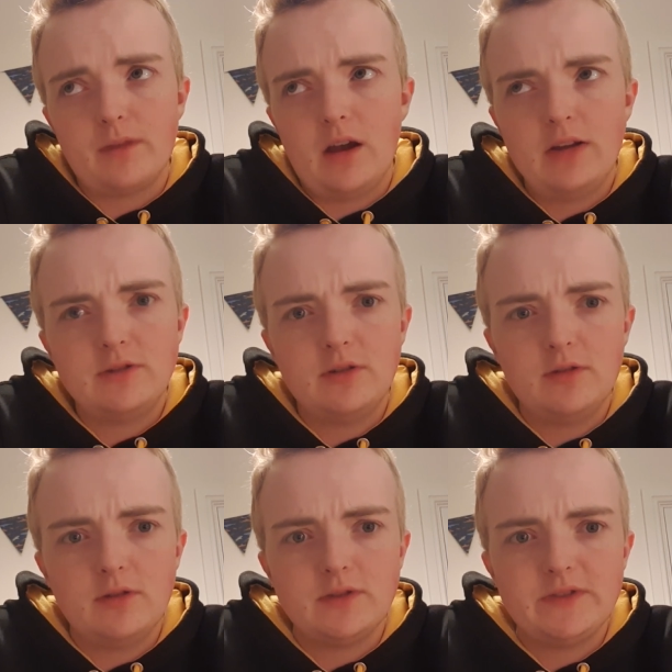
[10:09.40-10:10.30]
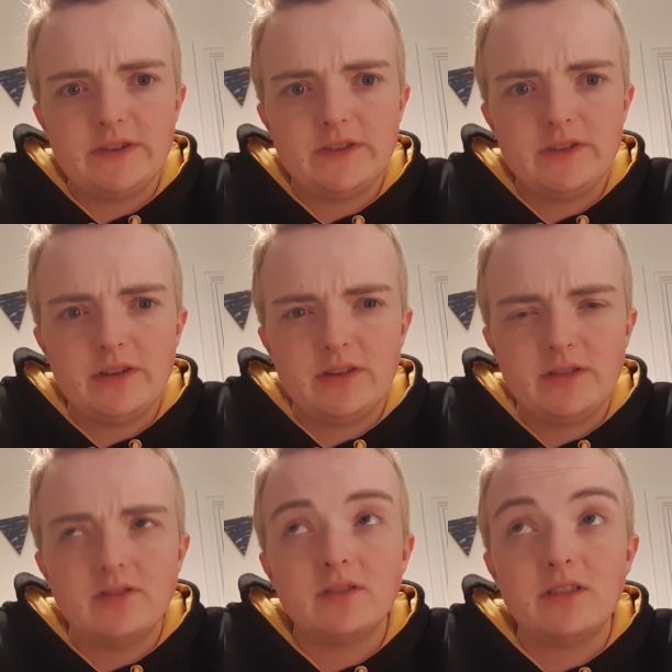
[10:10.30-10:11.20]
I don't know the
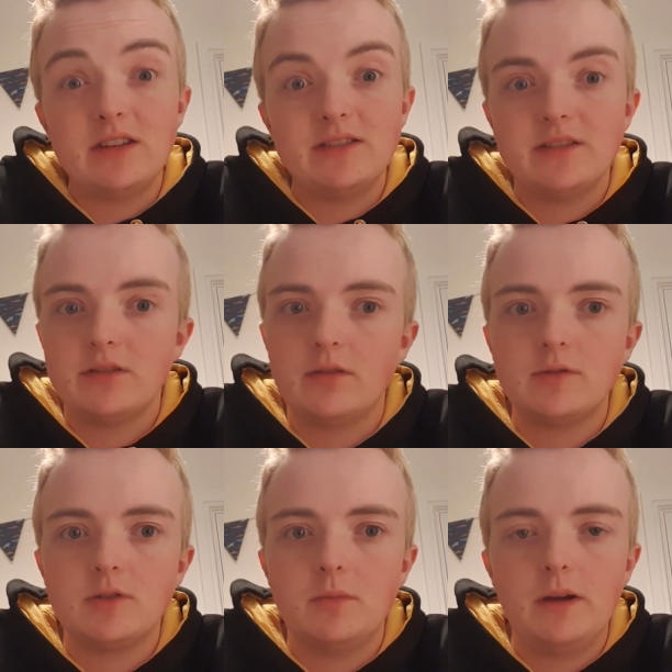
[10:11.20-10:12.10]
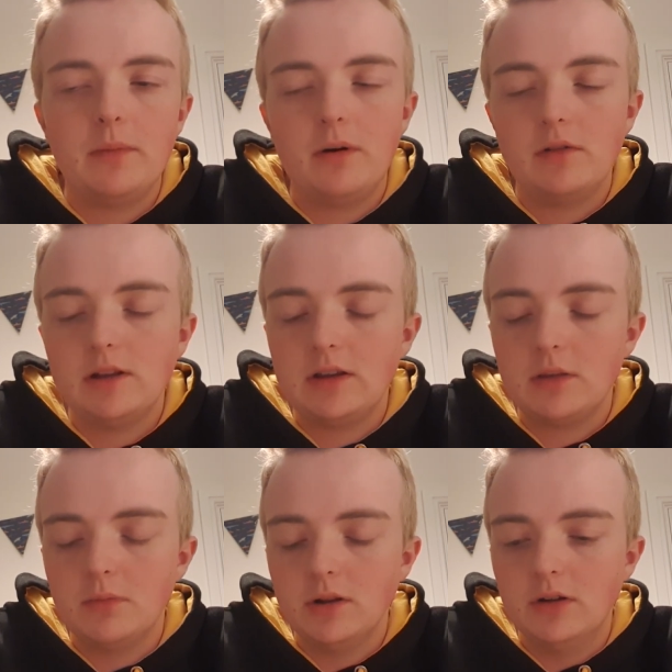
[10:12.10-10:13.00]
statistics off the top of my head, but I'll link
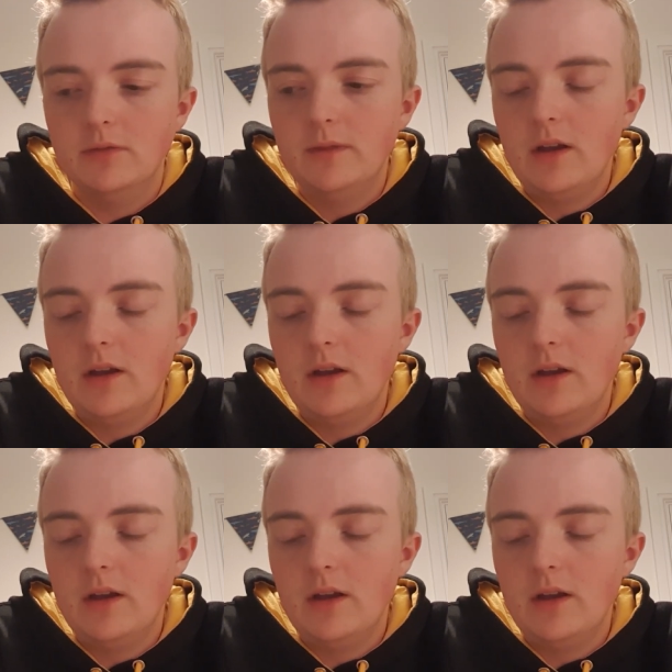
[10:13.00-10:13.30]
them below.